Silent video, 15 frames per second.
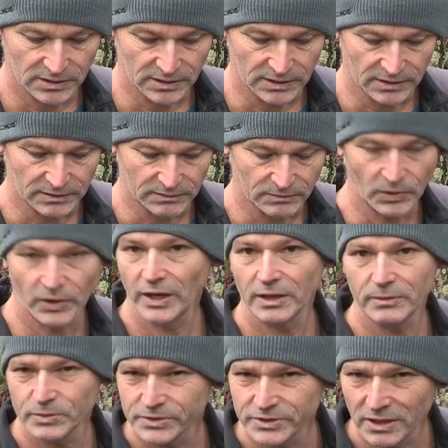And my
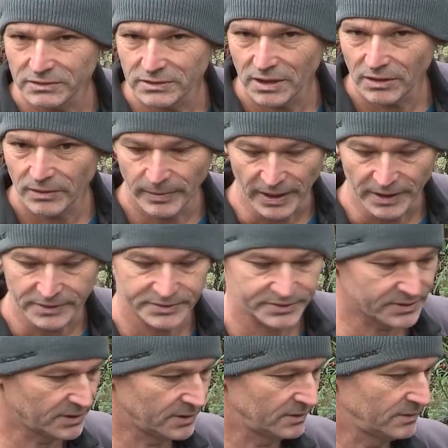animals don't care about it,
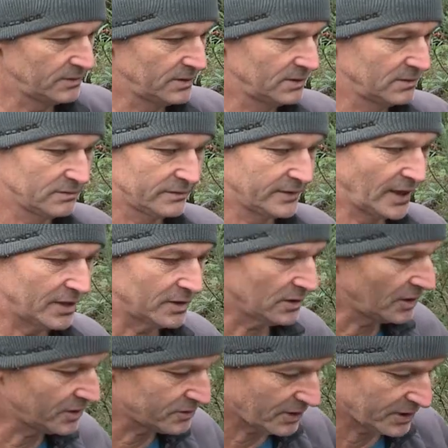so gained a
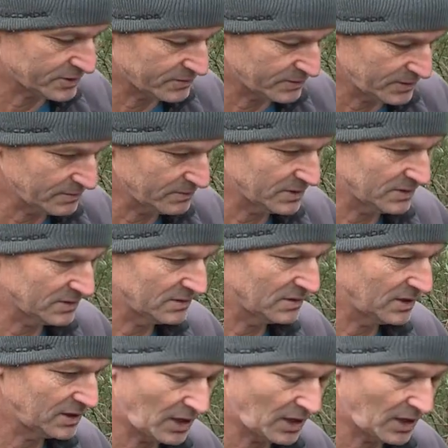lot of trust with them, and they